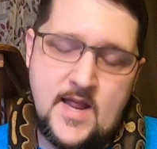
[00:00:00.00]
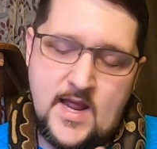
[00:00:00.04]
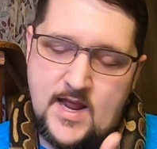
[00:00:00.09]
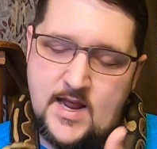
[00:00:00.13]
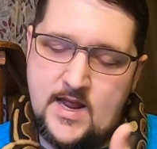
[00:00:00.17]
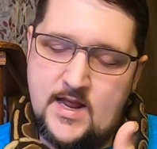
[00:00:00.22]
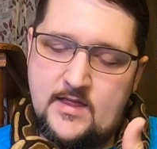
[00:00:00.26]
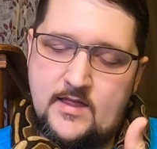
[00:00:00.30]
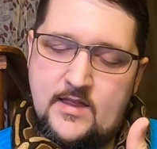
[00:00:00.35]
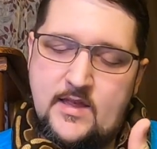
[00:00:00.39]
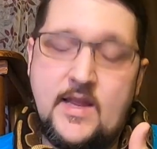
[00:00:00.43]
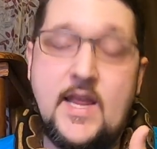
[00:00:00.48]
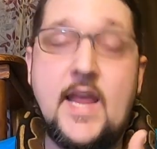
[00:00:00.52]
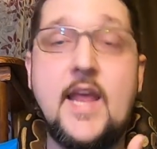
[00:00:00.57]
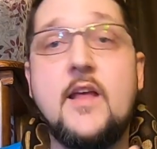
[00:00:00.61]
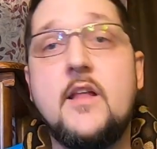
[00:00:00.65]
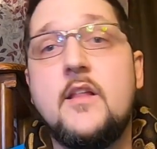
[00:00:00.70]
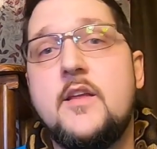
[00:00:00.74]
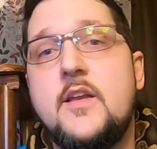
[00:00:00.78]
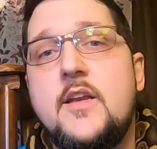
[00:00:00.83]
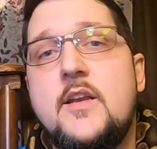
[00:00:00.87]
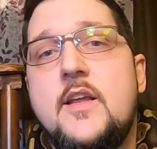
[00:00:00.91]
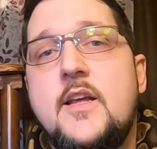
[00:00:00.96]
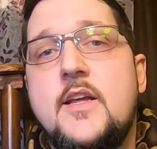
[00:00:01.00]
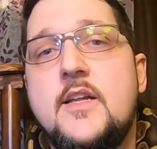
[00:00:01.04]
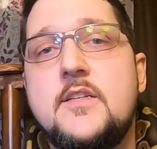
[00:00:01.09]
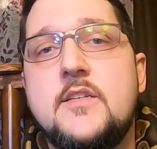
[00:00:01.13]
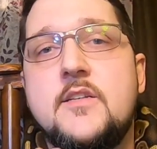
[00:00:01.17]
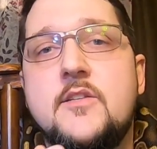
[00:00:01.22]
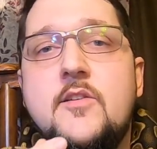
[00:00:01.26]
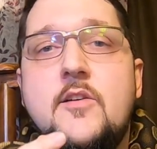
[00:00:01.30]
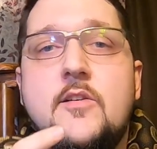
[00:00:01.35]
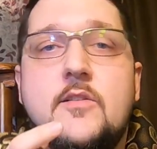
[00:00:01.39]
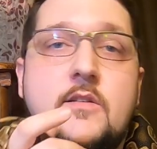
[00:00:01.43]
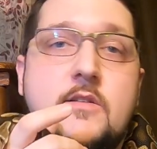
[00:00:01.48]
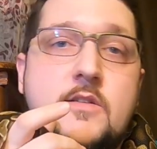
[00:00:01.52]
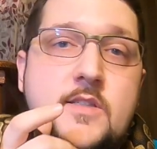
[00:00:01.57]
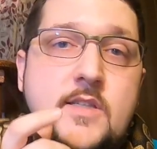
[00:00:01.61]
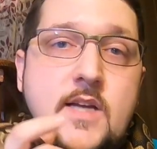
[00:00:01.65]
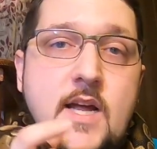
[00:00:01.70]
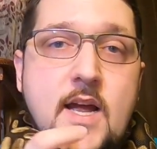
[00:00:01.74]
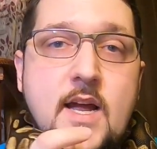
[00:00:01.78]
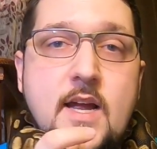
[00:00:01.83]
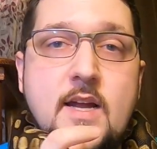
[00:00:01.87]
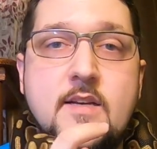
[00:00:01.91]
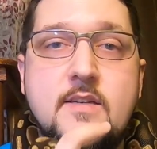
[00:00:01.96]
and the alien heads along their
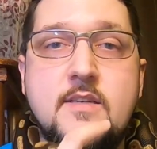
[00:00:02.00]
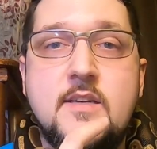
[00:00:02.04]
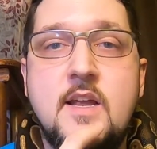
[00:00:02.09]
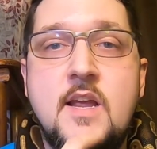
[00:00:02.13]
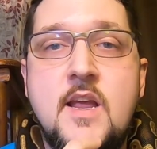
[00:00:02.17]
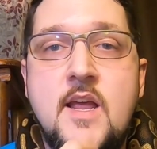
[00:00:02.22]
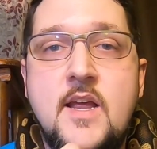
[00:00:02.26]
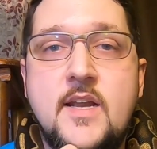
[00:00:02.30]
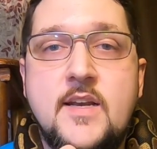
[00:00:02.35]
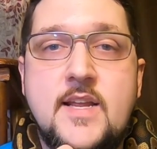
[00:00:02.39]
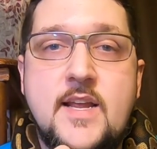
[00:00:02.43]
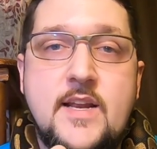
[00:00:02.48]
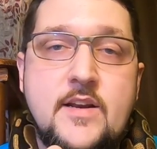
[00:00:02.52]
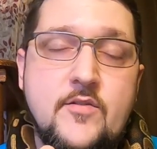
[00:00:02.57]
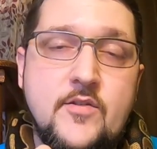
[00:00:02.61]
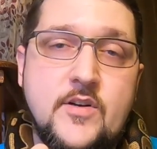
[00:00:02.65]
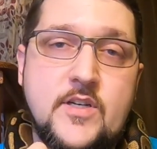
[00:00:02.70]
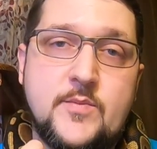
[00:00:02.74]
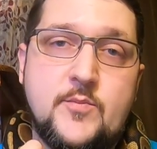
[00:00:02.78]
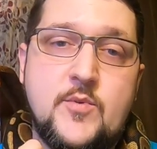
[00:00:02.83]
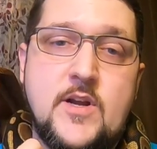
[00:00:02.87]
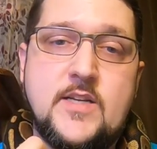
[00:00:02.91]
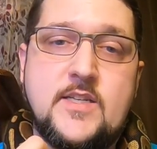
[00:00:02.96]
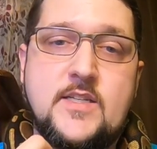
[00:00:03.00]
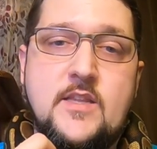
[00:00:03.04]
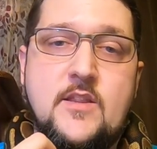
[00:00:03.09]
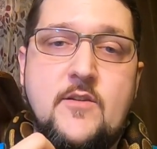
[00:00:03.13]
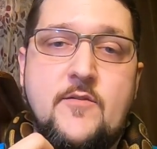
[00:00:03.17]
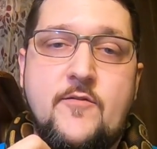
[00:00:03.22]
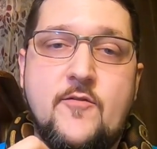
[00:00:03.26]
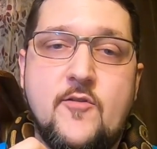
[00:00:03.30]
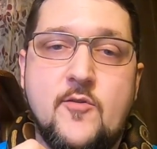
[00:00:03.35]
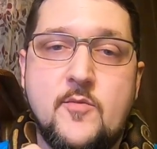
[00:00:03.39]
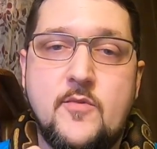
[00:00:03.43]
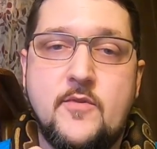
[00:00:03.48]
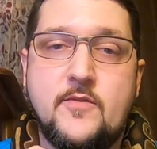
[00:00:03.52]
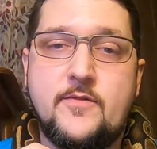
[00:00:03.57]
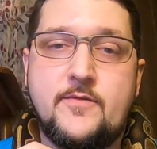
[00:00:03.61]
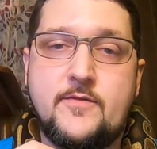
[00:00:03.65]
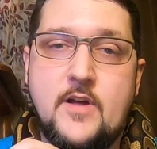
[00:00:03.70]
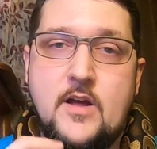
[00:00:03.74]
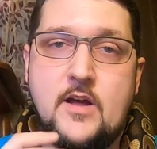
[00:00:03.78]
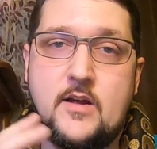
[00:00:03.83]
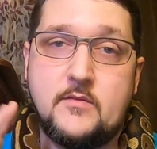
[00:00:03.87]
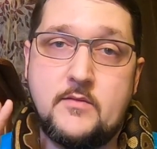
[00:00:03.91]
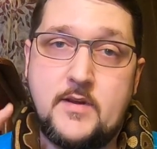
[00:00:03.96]
sides tend to express in the form
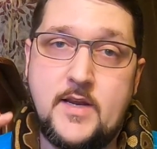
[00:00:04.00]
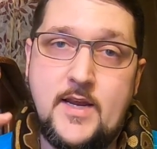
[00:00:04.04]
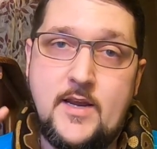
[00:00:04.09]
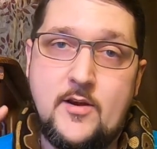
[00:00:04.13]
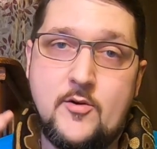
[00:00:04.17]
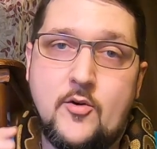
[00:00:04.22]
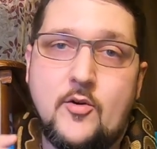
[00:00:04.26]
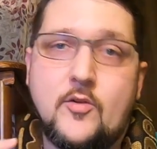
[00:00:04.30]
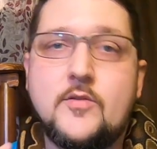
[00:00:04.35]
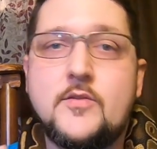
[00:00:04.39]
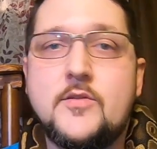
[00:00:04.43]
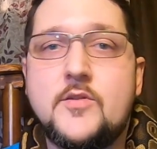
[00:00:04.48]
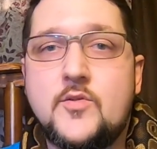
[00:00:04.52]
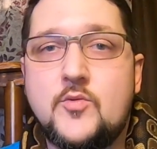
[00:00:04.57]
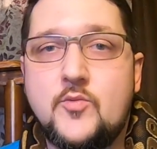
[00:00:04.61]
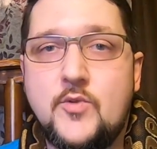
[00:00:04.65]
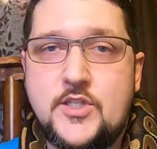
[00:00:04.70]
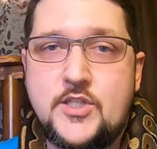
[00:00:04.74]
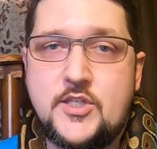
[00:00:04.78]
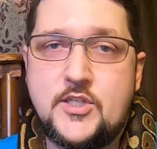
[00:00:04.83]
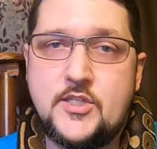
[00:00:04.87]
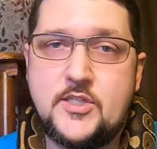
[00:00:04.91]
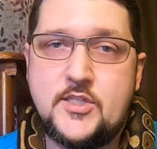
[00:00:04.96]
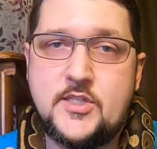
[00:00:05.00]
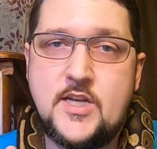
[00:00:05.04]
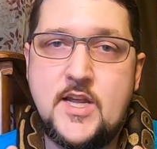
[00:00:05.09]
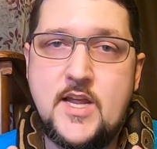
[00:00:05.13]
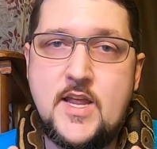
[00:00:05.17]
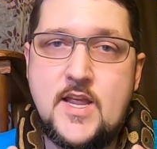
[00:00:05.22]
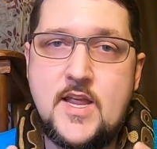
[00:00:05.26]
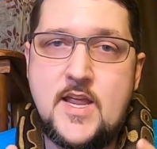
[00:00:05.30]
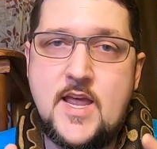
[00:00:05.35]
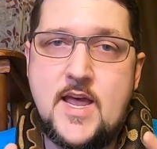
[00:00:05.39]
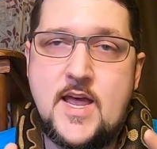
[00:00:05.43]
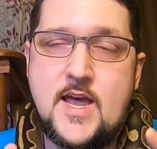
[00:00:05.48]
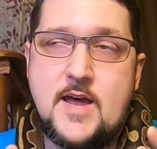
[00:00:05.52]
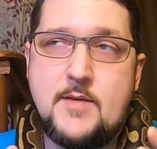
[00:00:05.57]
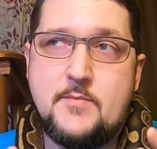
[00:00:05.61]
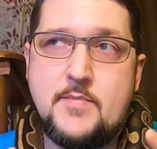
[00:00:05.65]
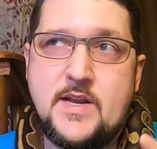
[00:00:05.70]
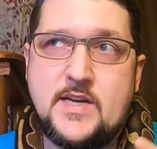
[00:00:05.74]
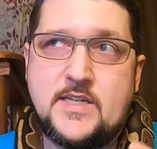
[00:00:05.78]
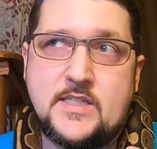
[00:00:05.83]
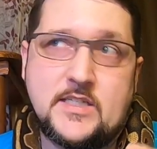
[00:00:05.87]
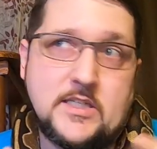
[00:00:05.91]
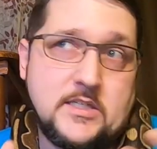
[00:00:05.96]
of keyholes, which is
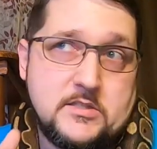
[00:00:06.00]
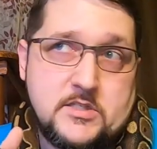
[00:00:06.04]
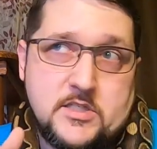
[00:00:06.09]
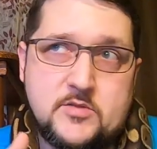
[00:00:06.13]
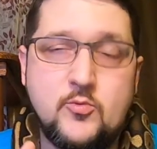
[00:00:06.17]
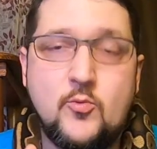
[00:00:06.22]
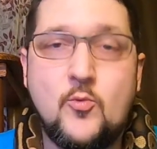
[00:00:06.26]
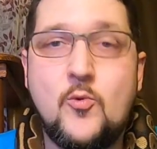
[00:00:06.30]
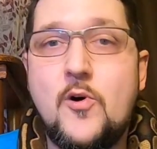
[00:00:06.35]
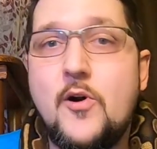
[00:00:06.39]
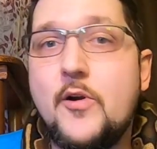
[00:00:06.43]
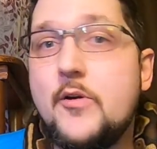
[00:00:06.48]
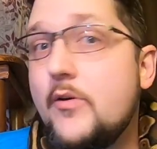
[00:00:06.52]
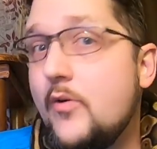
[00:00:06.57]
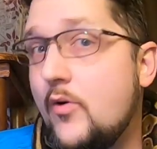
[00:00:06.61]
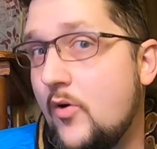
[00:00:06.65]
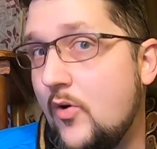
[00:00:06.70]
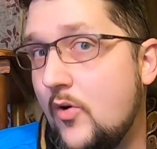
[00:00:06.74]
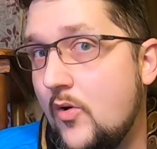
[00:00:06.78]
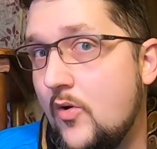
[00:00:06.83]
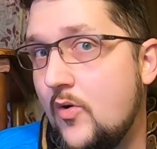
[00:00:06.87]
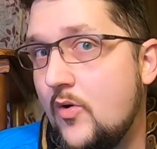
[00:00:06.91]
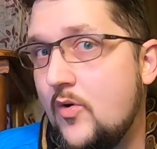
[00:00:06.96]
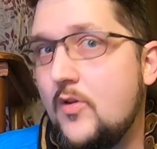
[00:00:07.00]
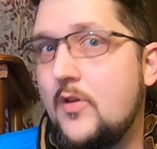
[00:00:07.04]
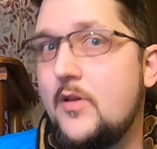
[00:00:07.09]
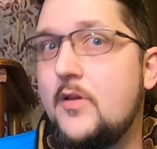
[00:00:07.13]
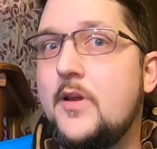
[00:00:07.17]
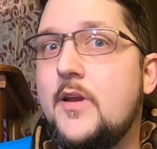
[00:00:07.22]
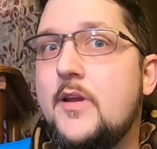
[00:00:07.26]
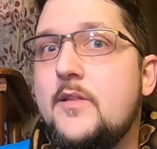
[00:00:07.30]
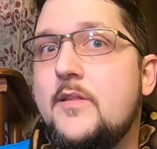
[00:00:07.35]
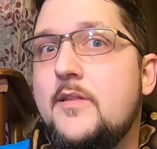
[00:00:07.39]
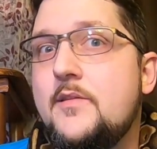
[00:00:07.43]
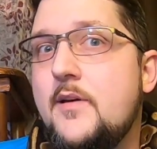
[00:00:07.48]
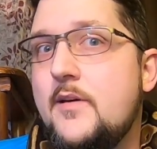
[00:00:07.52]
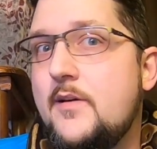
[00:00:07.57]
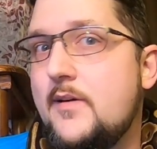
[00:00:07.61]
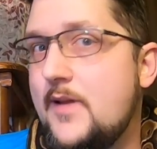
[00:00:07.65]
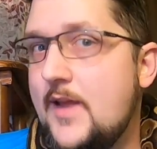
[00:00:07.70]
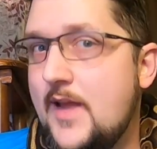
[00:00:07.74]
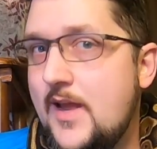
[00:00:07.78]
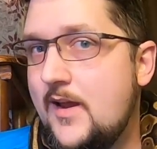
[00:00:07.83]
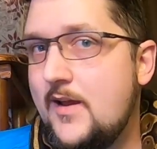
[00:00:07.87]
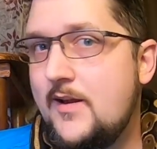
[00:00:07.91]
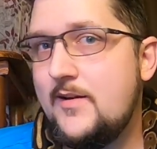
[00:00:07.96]
basically just one hole in
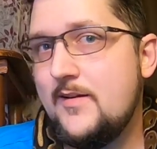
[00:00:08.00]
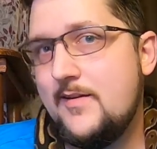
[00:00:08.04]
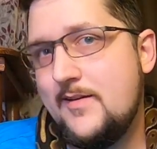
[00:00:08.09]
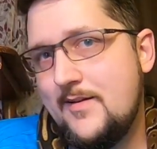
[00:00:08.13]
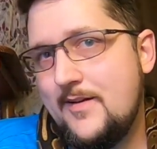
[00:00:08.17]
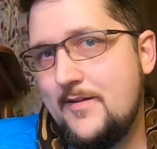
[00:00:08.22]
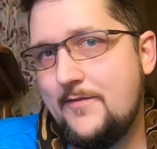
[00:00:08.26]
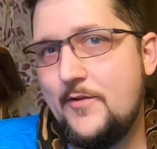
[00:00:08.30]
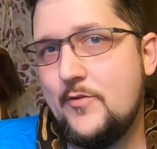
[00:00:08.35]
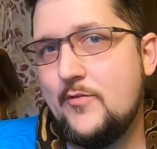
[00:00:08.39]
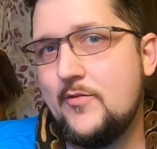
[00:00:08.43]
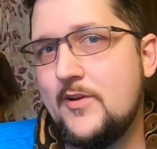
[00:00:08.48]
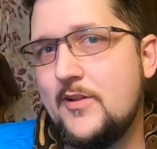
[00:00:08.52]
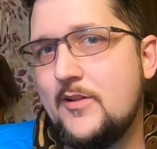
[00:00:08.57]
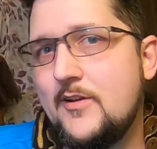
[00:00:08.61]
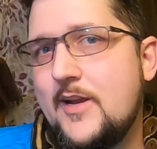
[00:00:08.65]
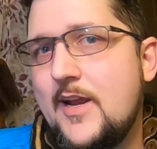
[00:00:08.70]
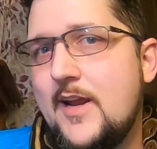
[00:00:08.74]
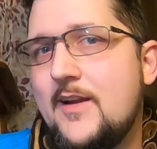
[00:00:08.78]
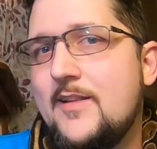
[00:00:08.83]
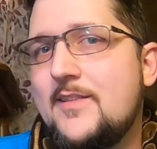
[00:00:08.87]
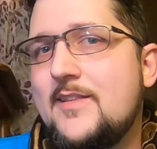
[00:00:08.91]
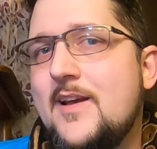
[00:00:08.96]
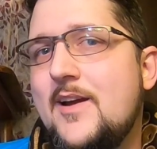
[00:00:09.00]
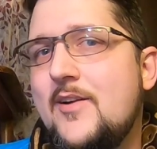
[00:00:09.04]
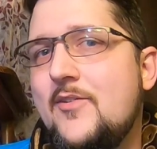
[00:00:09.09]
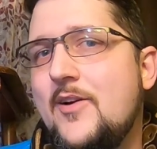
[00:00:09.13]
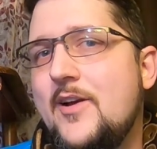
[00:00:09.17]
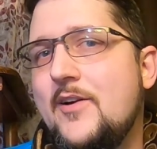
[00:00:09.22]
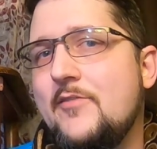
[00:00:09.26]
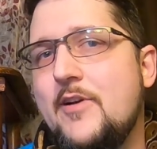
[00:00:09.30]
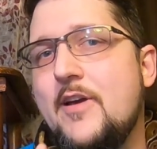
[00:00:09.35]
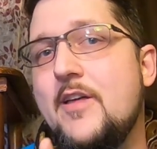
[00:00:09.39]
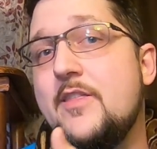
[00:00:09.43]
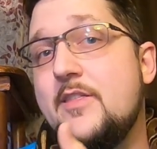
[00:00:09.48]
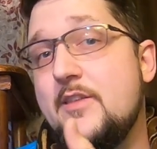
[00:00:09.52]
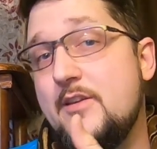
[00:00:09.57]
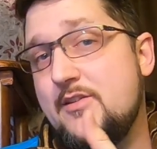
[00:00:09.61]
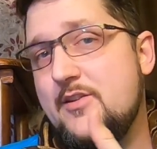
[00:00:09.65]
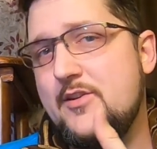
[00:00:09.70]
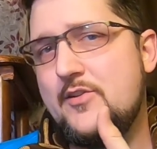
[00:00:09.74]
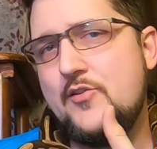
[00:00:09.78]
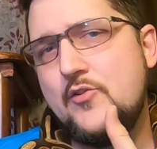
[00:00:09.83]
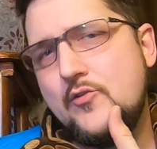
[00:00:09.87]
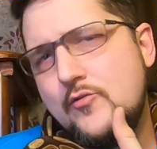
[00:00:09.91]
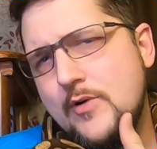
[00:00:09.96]
the head, if you want to look at it that way, rather
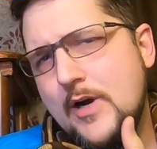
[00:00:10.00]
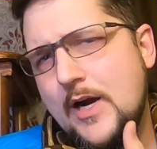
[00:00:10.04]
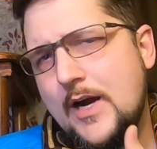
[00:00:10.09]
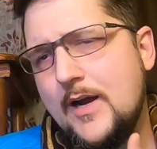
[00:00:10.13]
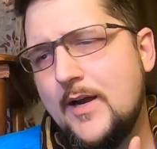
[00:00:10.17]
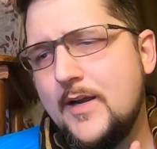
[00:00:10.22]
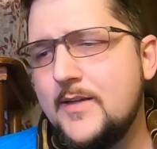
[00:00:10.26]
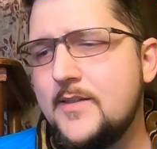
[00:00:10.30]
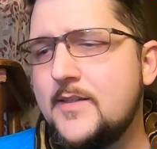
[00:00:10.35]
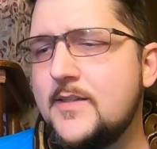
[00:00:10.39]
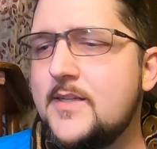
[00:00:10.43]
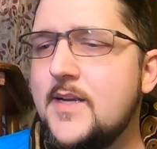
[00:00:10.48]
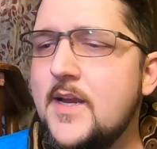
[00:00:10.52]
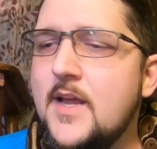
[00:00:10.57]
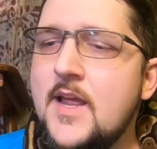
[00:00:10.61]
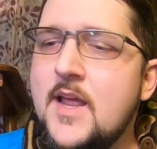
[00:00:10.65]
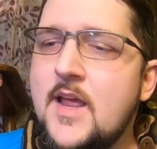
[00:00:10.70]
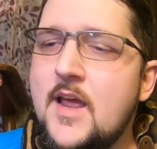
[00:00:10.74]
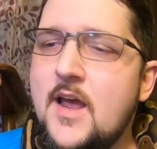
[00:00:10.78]
than the two eyes.